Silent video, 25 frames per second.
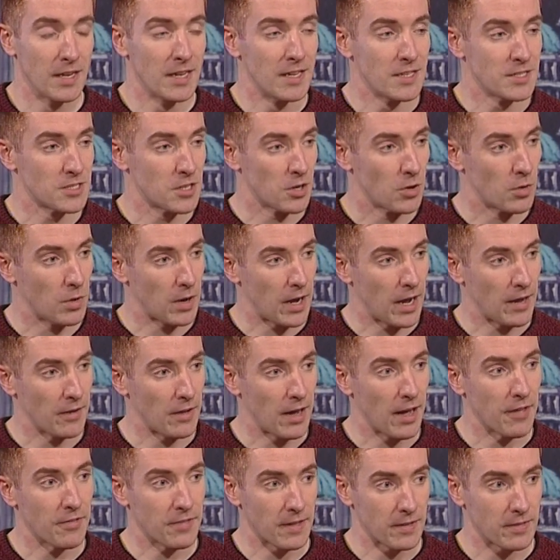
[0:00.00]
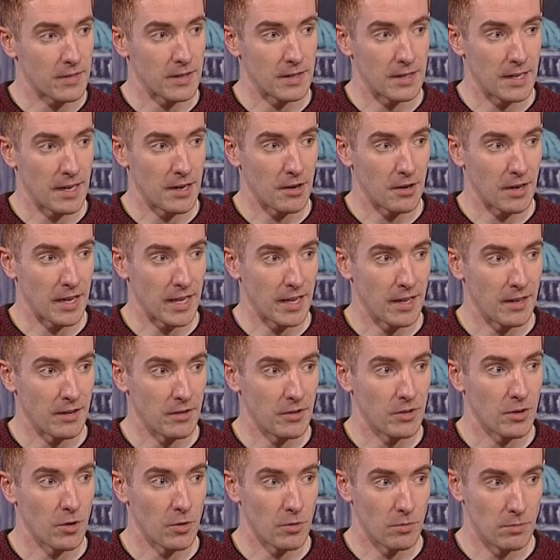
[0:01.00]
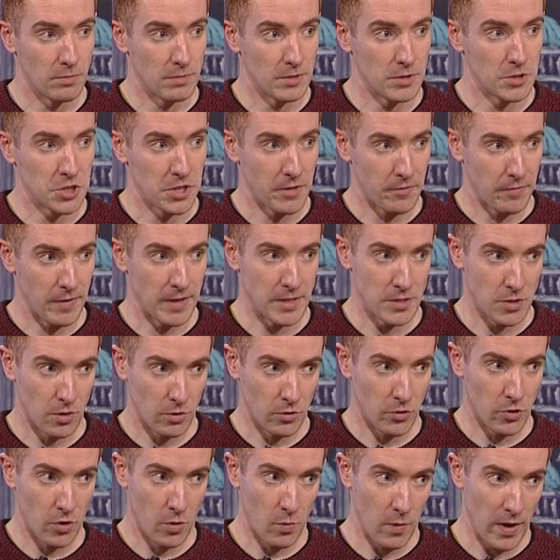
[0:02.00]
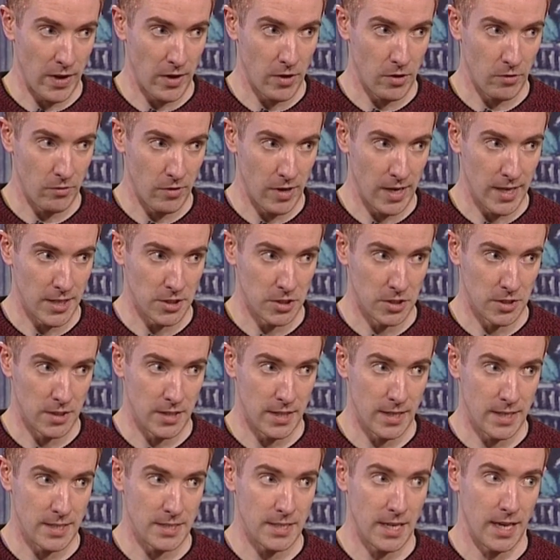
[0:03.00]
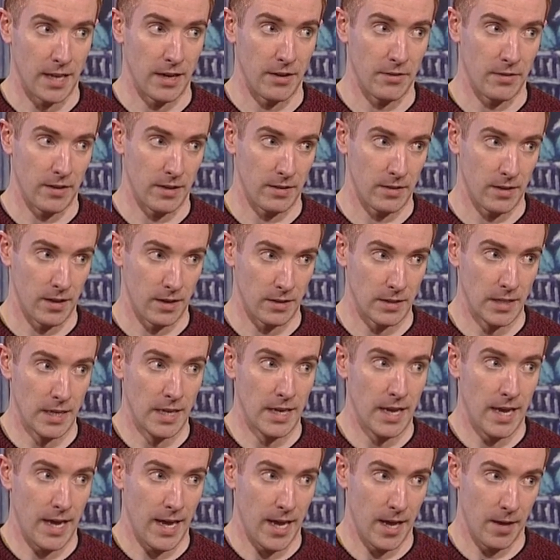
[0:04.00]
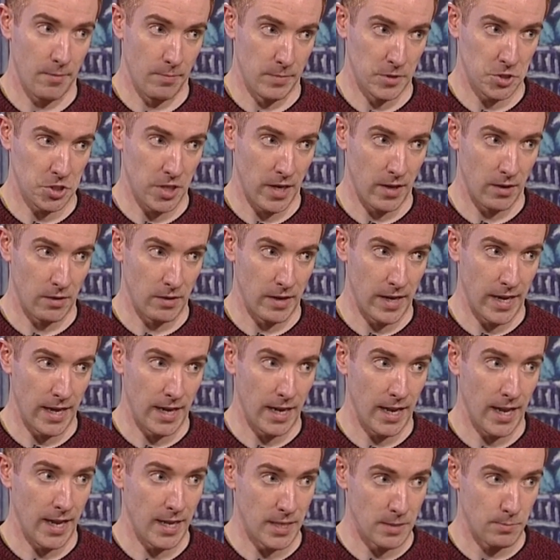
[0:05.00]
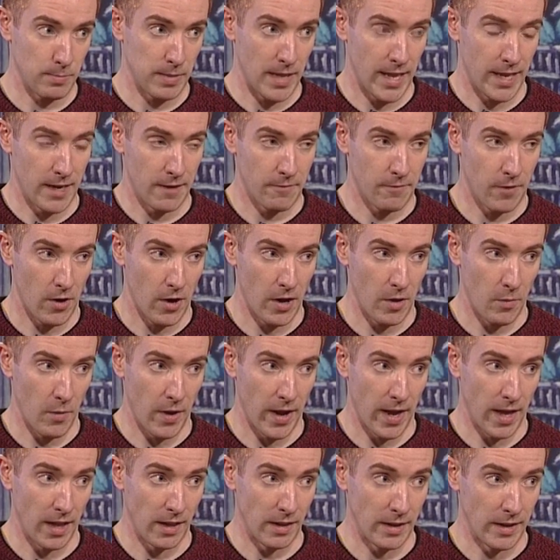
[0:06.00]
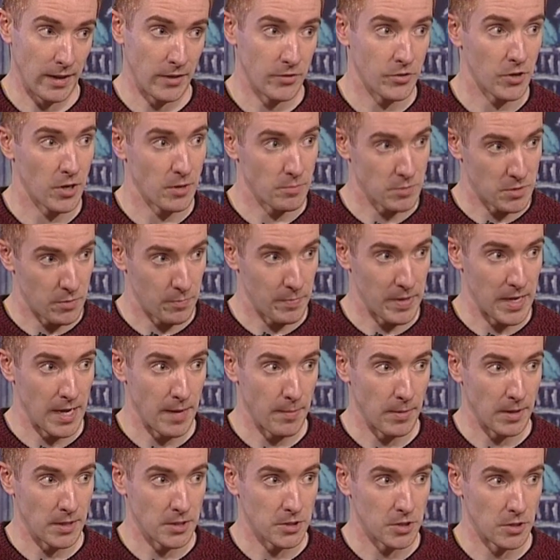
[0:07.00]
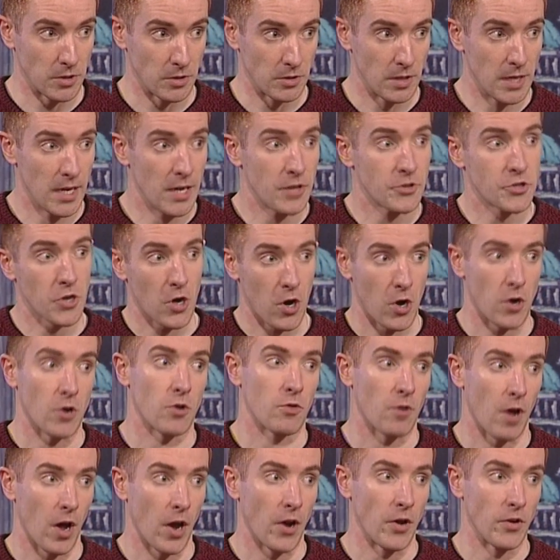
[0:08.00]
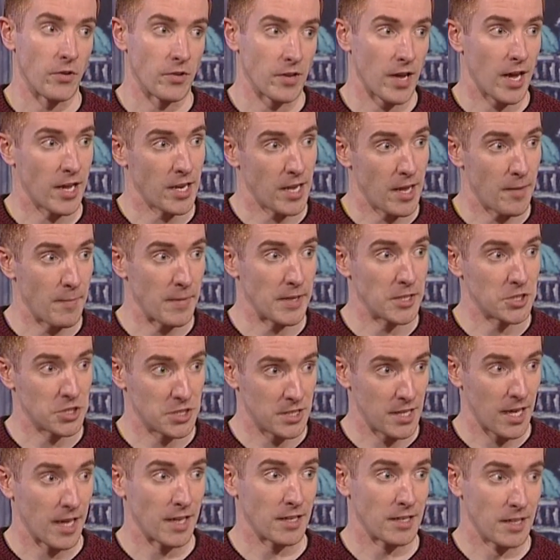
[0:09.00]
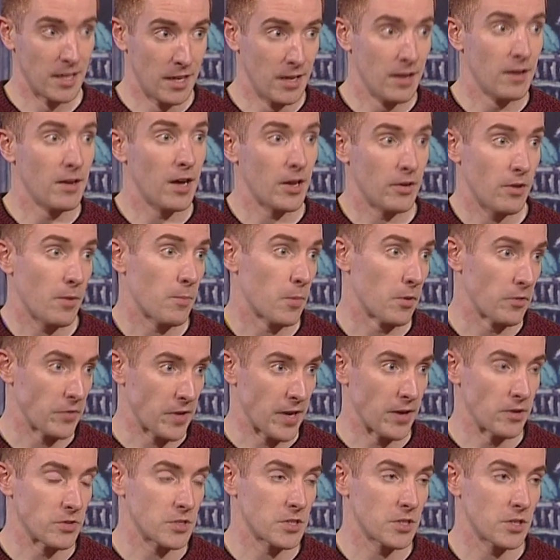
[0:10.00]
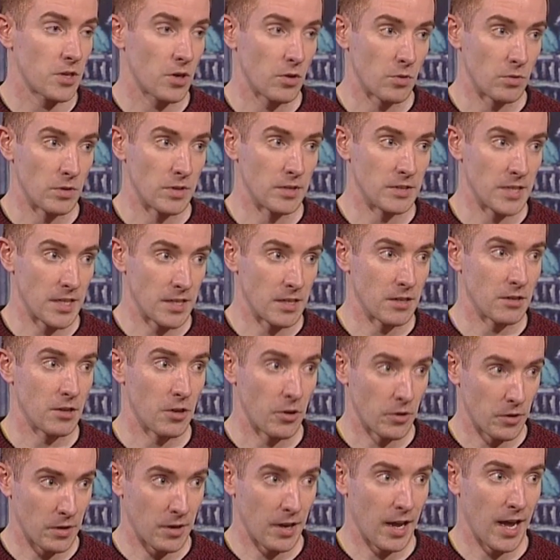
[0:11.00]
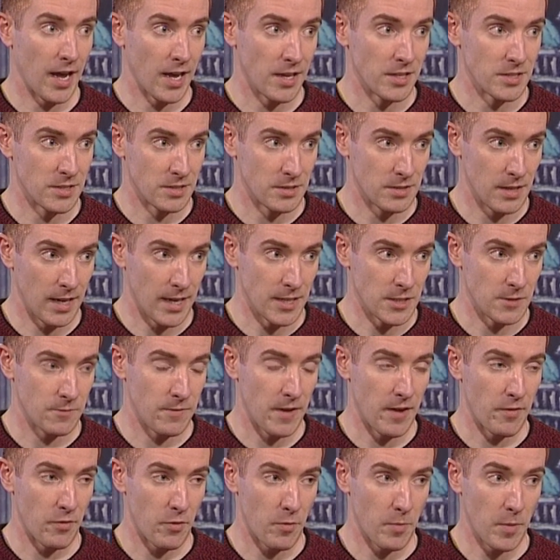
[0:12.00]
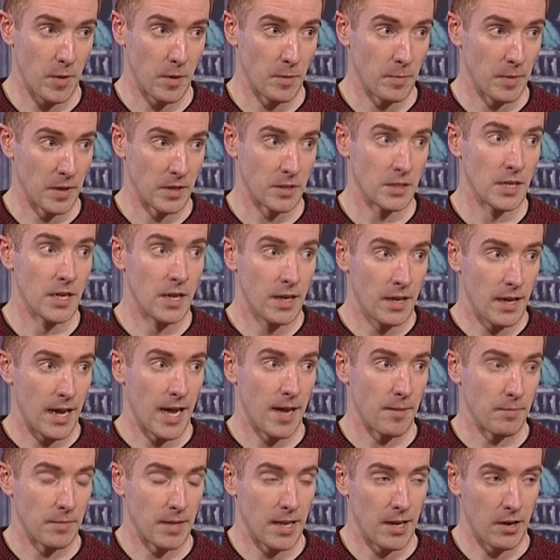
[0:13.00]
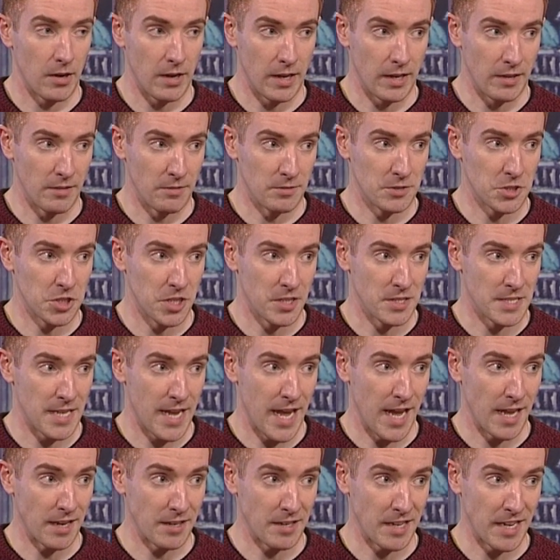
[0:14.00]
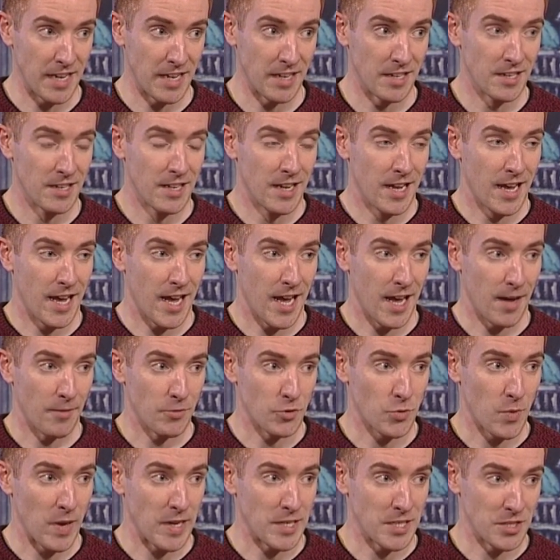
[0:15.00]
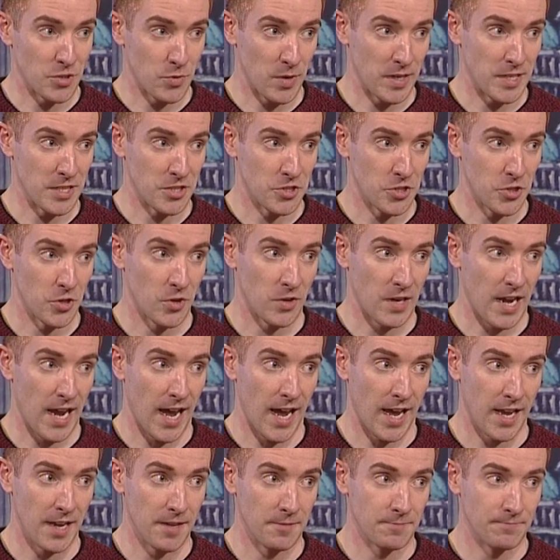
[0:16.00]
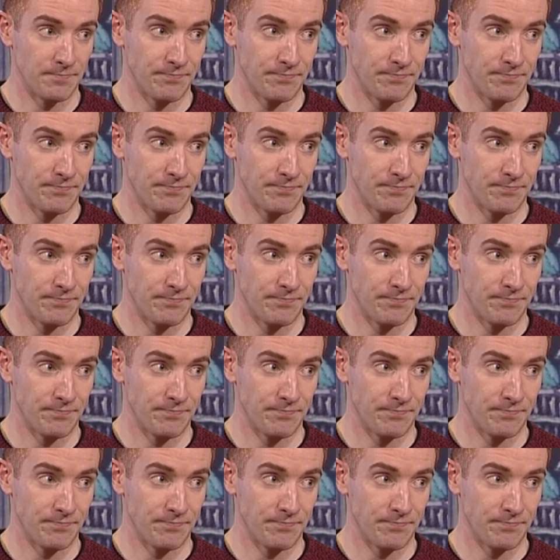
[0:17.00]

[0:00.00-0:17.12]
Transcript: So I think that clearly, you know, Sinn Féin's onto a winner in relation to this. And I think that Michelle Neal has played it very well in terms of being able to turn around an image that a number of years ago didn't look as favourable. But clearly she's ending 2022 on a high.